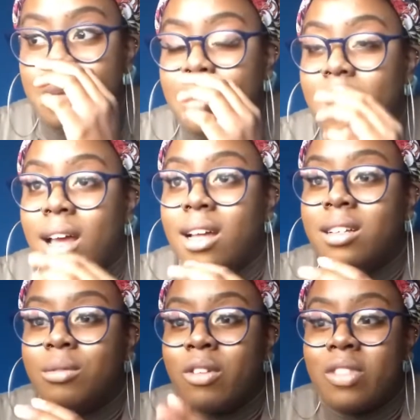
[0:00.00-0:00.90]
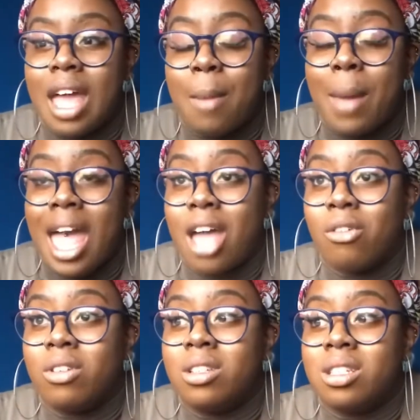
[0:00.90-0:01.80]
similar with their
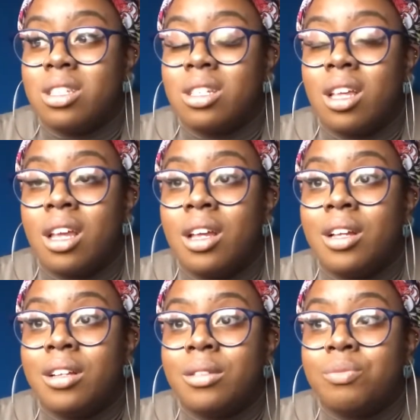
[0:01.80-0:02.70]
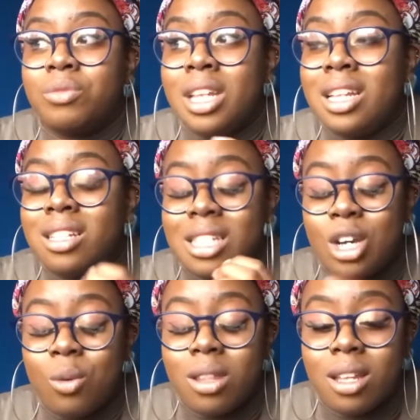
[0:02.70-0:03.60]
parents, we need to
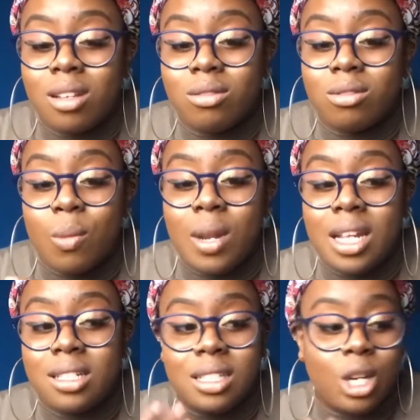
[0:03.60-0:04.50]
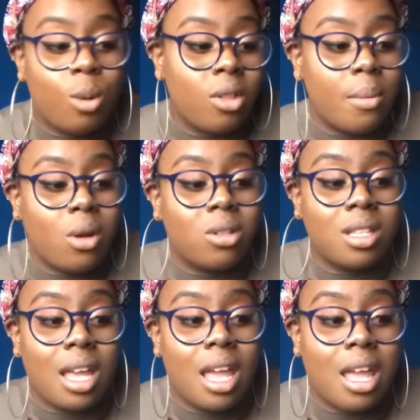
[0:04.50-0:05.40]
deal with it. We need to deal with it
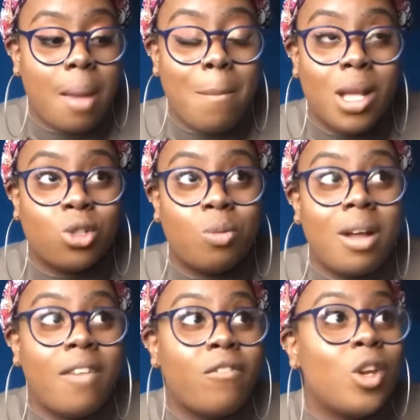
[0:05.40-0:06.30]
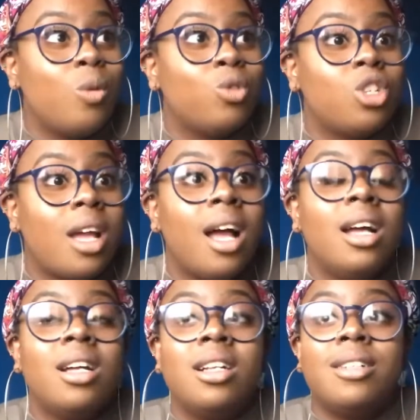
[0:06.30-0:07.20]
because it can mess up our future
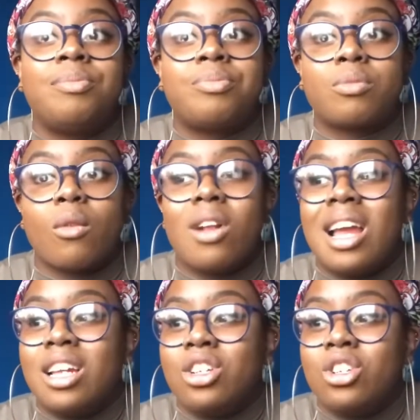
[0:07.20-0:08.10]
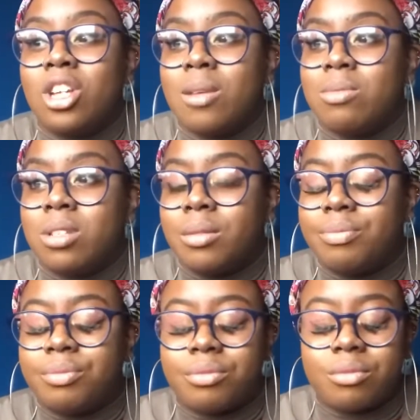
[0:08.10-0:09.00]
relationships.
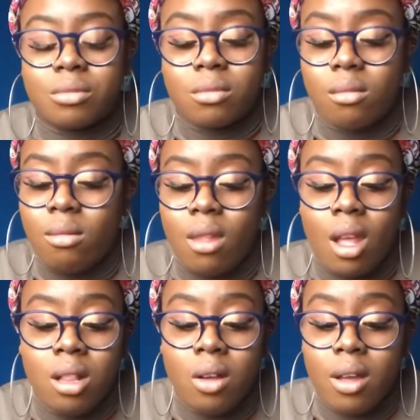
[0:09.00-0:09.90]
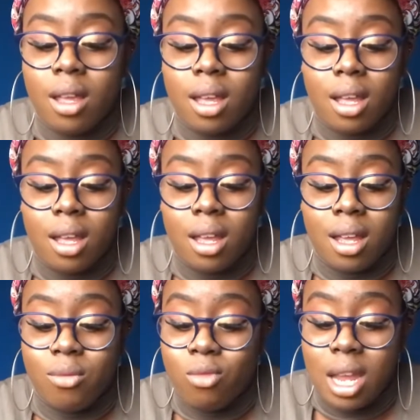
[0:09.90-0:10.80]
Like,
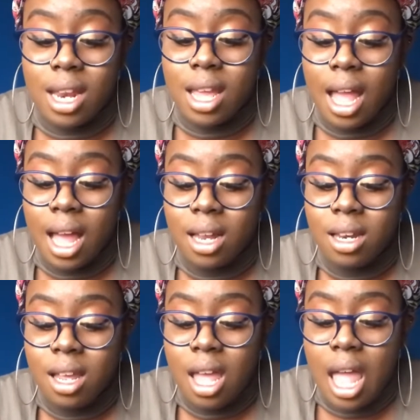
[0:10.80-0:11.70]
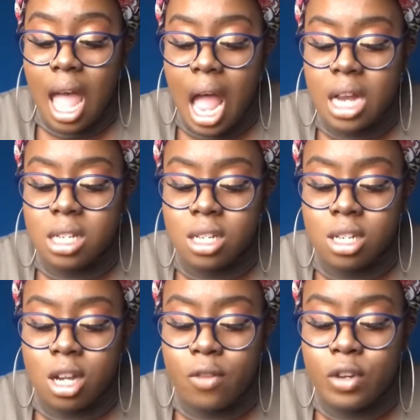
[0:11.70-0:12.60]
it really can.
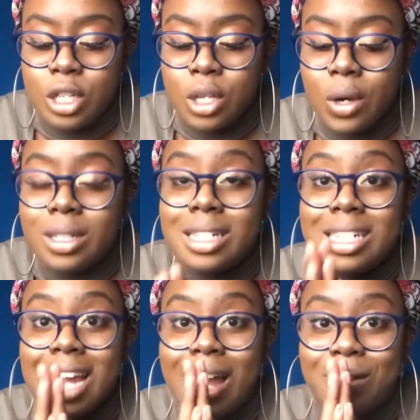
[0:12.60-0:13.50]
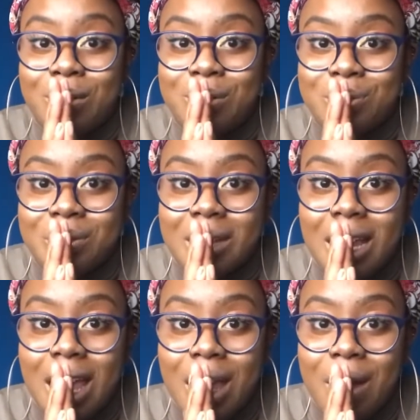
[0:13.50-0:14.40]
And I've decided now,
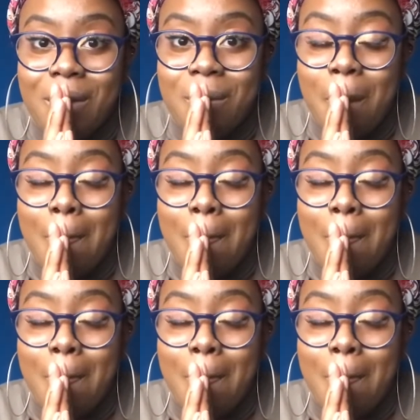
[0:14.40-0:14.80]
that